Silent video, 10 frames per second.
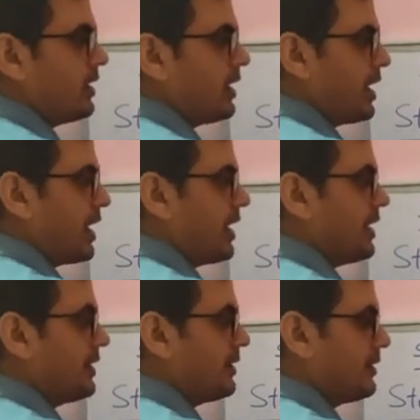
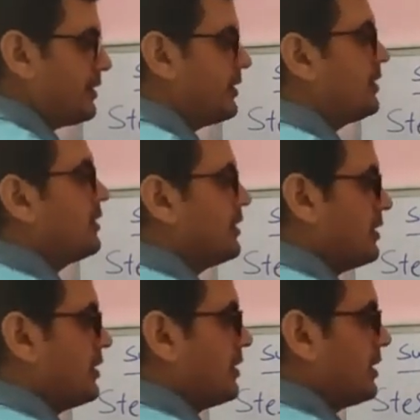and
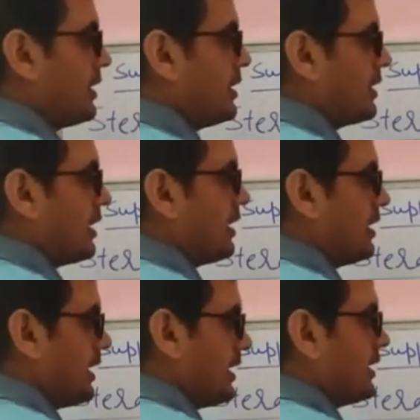in
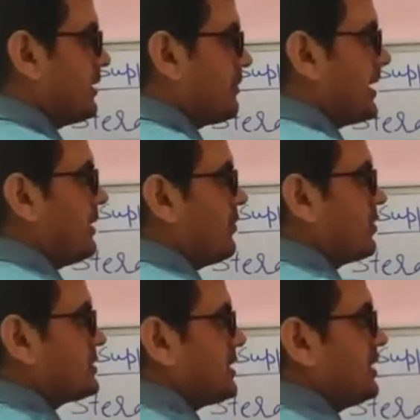many
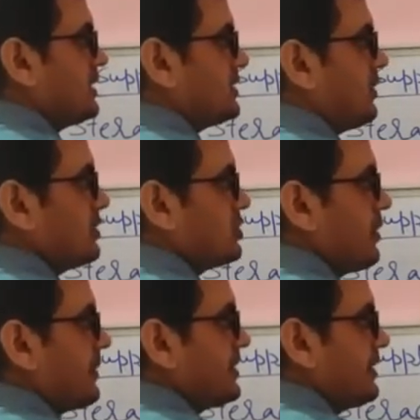books it is also
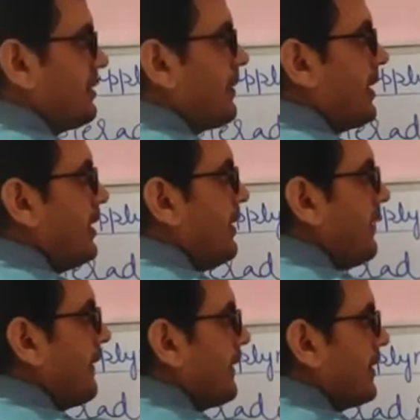represented by
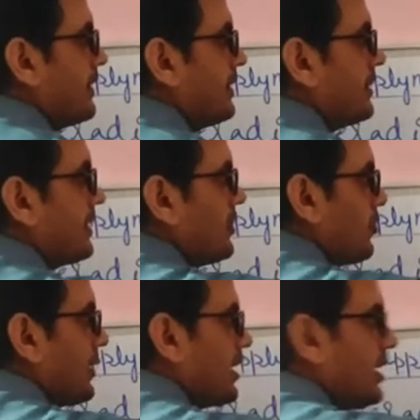d
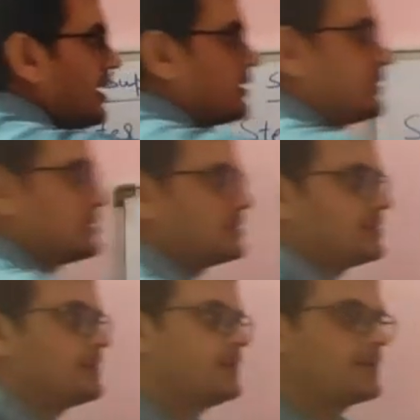omega like this.
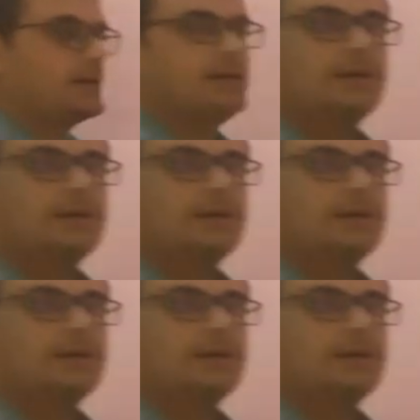Okay,